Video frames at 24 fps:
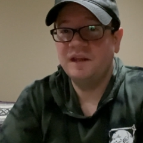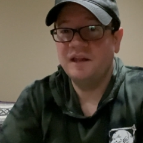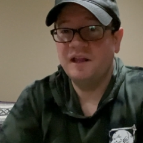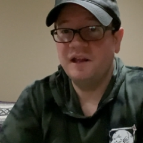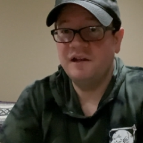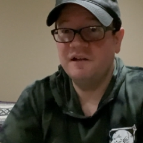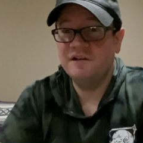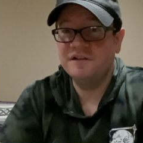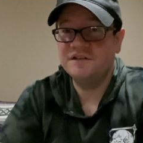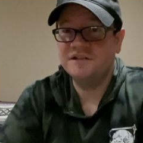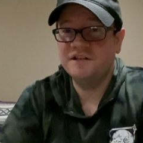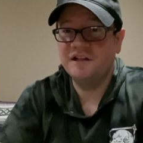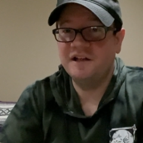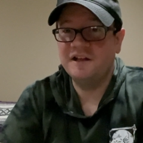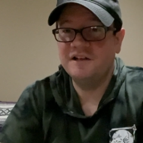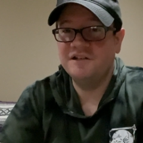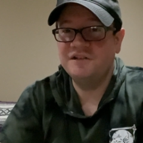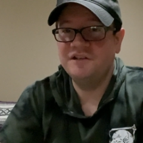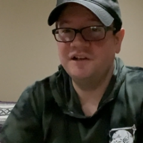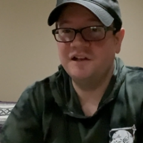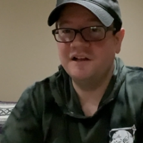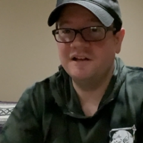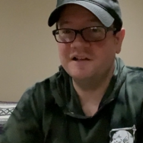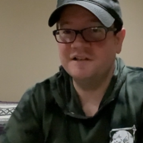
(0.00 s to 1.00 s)
And I'll
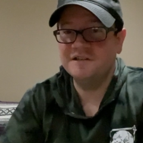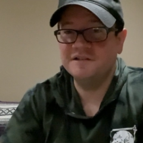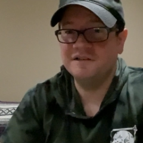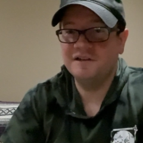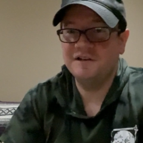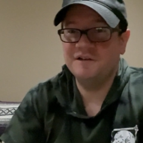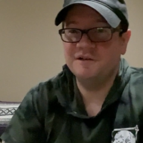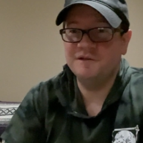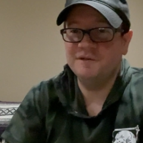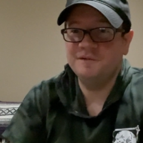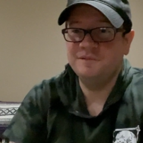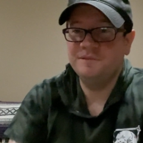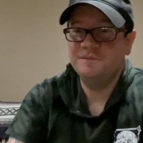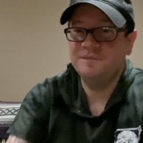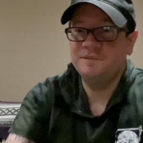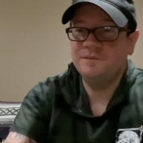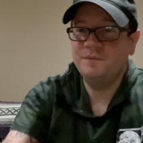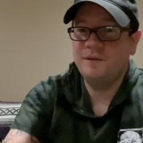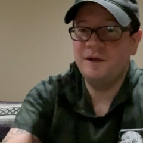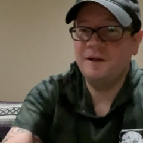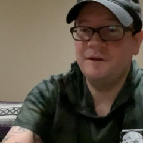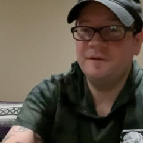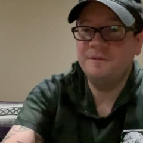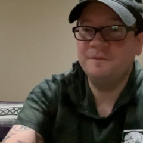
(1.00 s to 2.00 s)
catch you guys later.
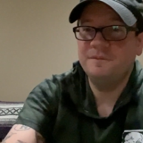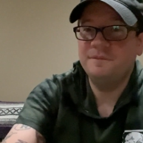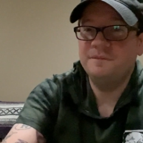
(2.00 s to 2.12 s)
Bye.